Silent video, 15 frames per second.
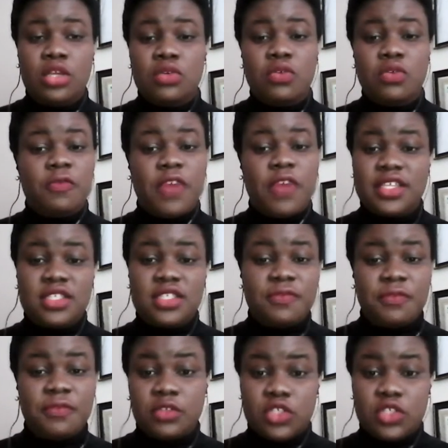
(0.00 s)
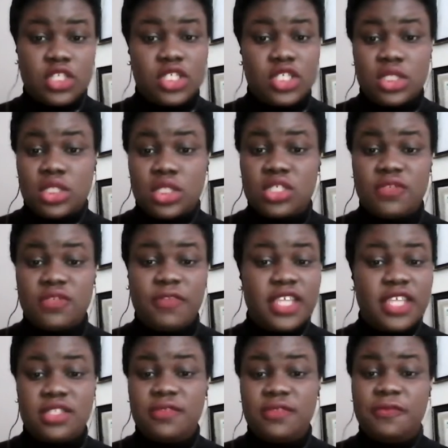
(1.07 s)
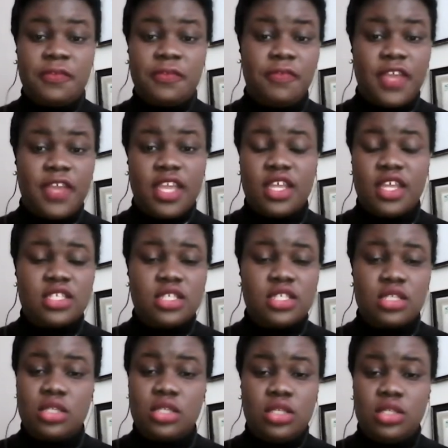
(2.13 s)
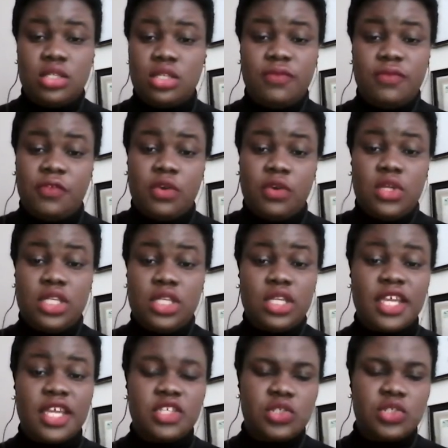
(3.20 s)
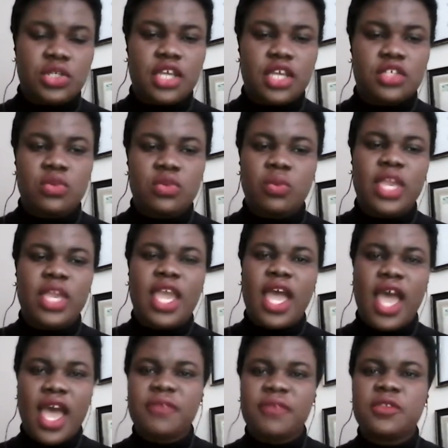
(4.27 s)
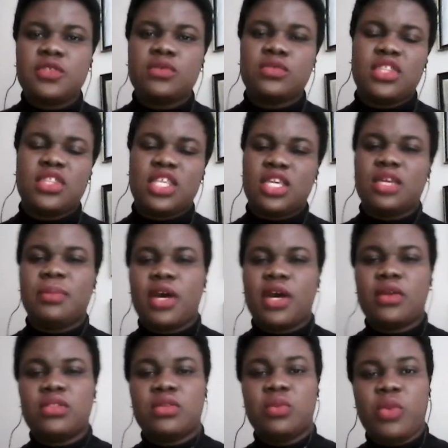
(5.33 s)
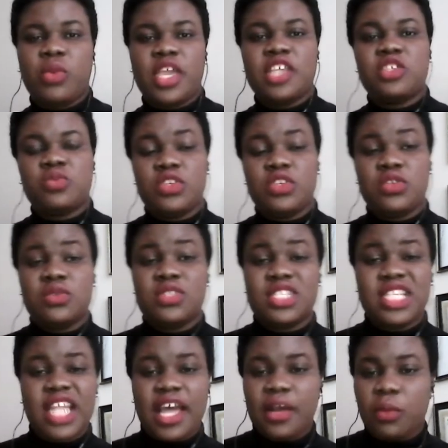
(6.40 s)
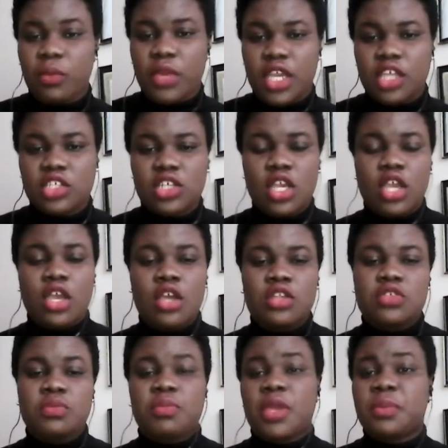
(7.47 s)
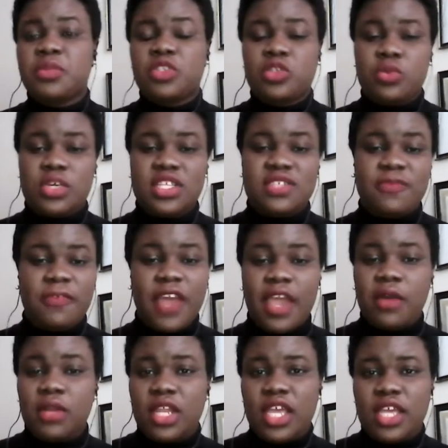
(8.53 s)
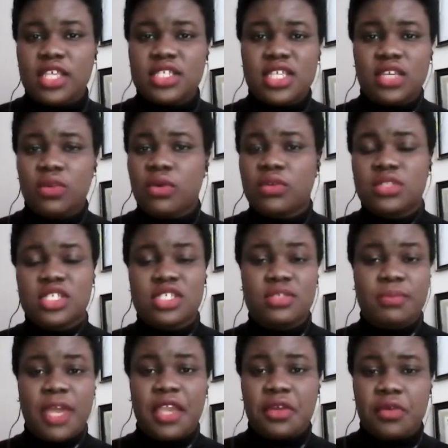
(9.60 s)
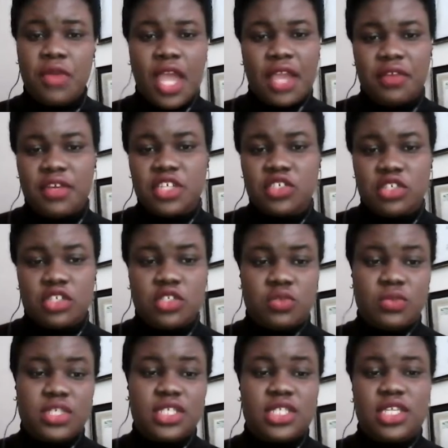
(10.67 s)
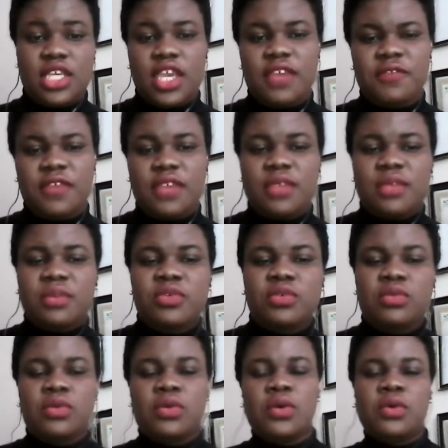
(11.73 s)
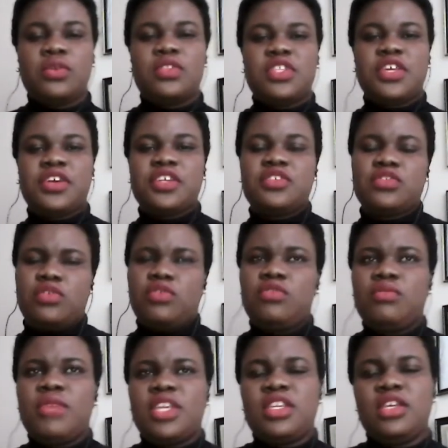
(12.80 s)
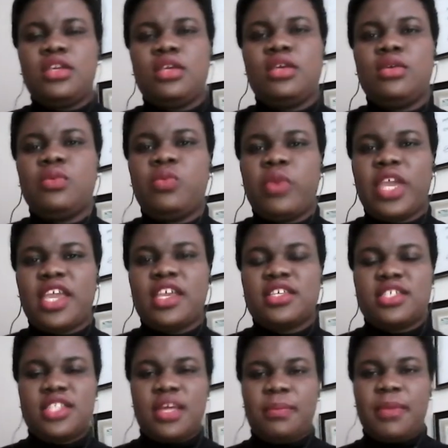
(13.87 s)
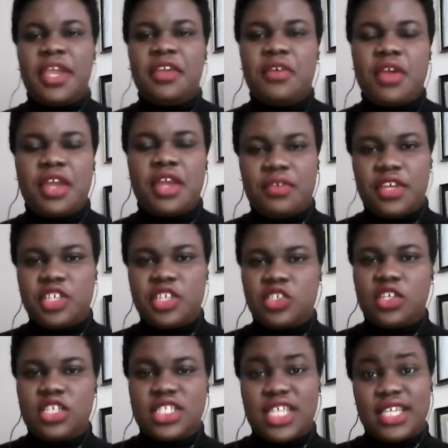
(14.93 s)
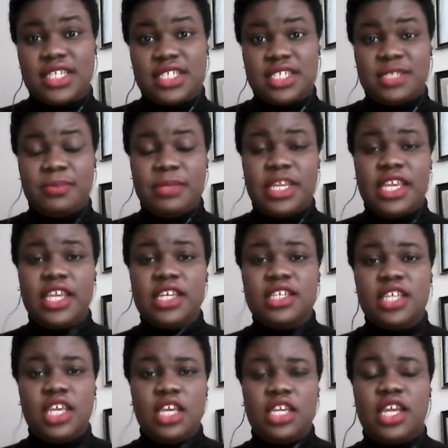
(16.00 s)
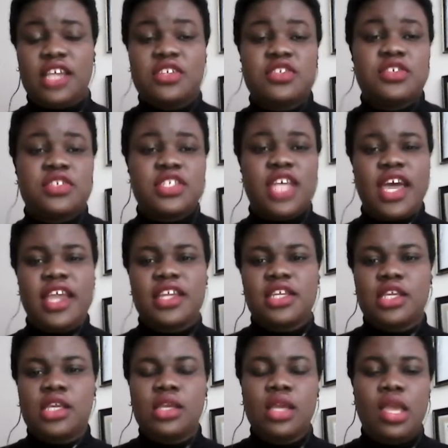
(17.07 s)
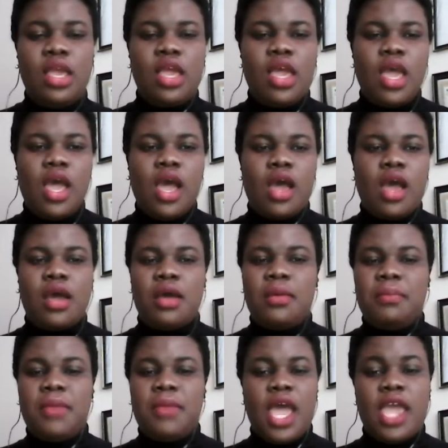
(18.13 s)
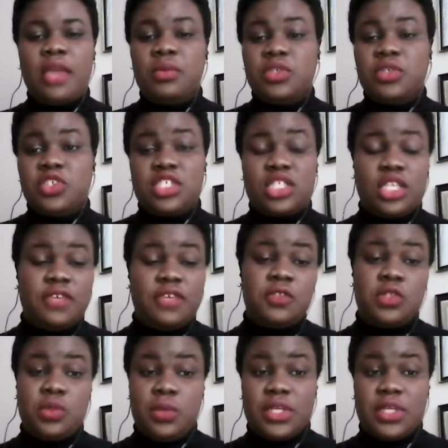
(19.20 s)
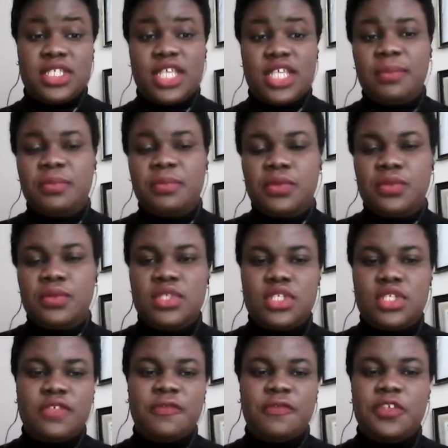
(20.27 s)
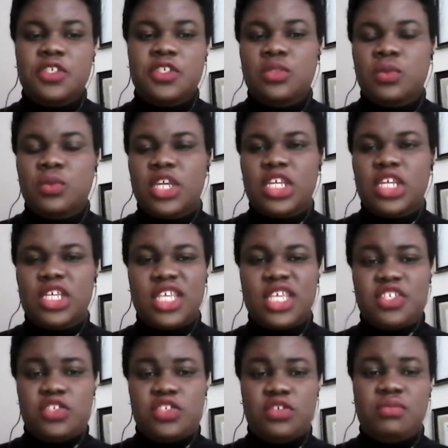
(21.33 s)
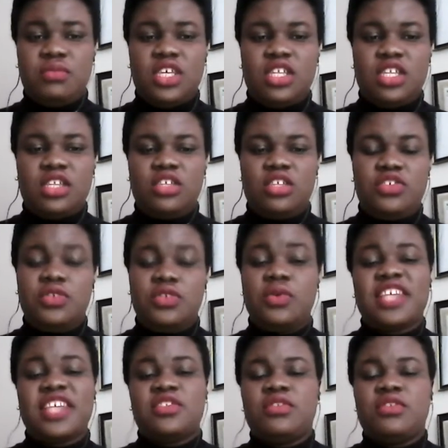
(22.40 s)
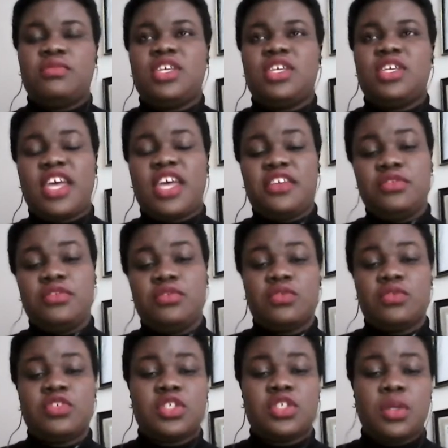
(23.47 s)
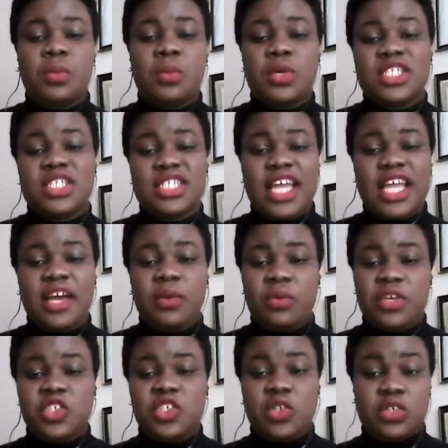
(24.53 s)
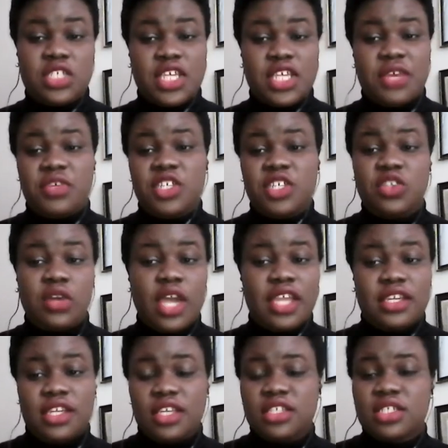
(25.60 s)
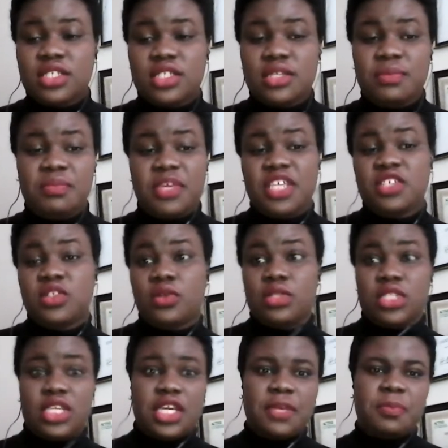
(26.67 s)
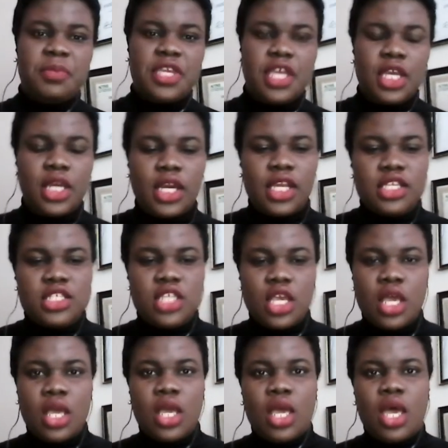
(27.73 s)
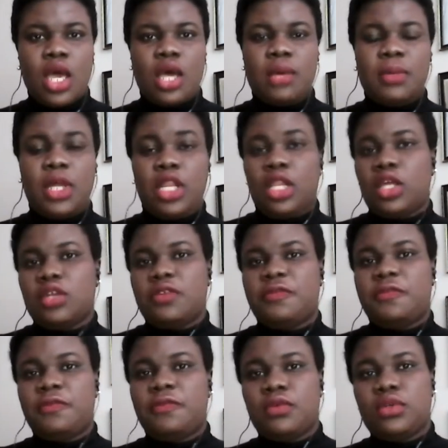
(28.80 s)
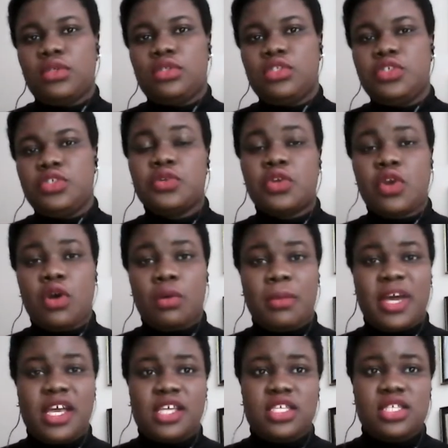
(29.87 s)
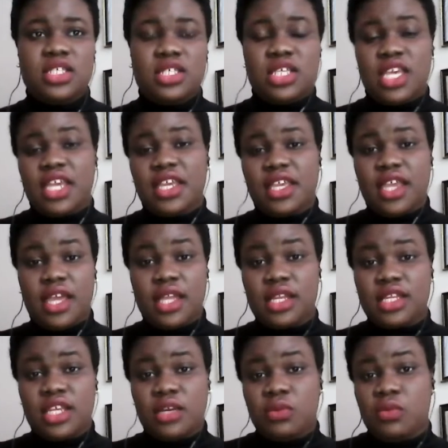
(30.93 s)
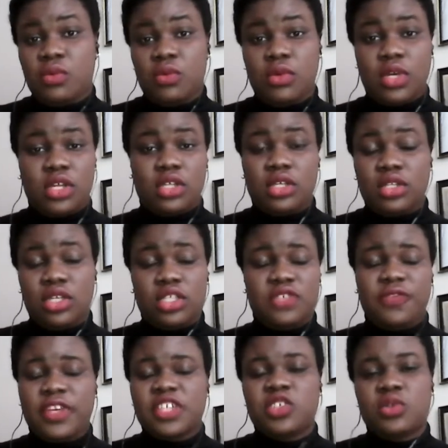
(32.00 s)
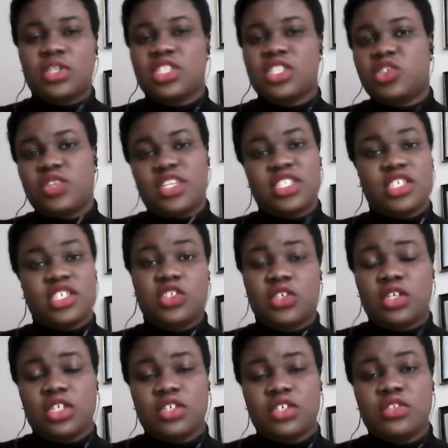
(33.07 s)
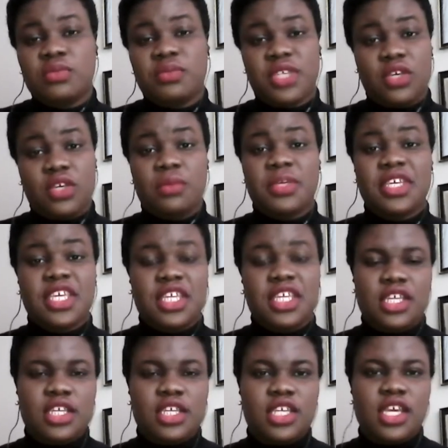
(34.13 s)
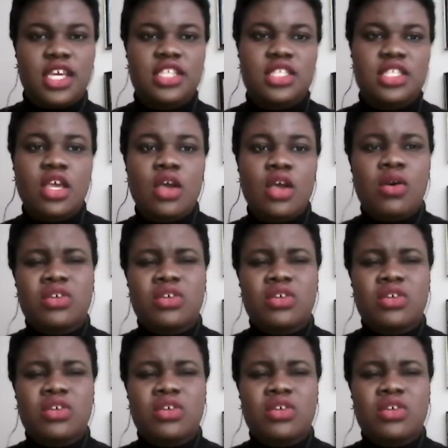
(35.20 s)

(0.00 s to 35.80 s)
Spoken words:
fighting for justice, fighting for fairness in Nigeria. So we have to think about the ways we use language to perpetrate violence and all these microaggressions we see every day. So there are so many ways that microaggressions are displayed in our society. I would just give 2 examples. The first one is assuming that you know someone's language or their racial identity based on their appearance. A lot of newcomers here in Canada who eventually transition into becoming Canadians, or